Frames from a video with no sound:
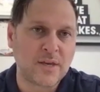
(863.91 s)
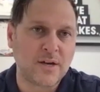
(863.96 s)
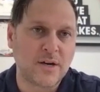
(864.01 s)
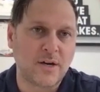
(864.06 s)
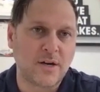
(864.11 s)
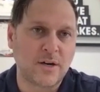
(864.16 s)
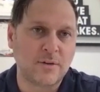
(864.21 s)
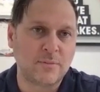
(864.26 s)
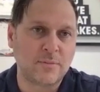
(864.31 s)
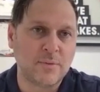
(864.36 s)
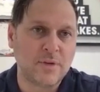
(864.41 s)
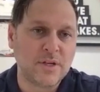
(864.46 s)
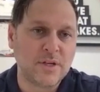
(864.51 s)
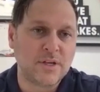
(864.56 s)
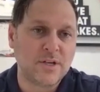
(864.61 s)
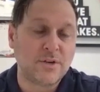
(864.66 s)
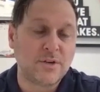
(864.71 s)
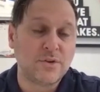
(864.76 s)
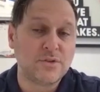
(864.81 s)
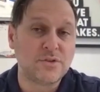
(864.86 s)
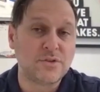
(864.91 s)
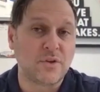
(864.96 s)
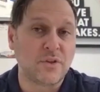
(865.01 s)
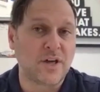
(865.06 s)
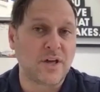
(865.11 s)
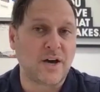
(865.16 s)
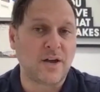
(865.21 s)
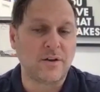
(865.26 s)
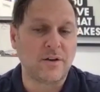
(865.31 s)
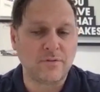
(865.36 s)
So
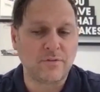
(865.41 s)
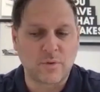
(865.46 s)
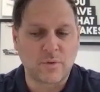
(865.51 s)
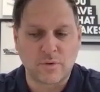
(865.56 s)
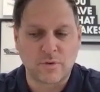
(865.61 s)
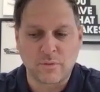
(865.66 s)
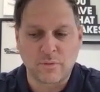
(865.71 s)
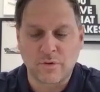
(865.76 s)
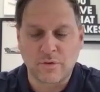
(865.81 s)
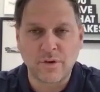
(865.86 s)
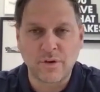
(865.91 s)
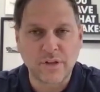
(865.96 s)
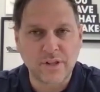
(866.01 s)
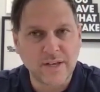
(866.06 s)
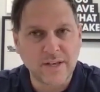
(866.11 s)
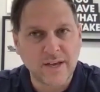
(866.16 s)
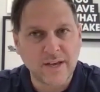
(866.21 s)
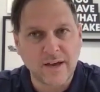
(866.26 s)
we're really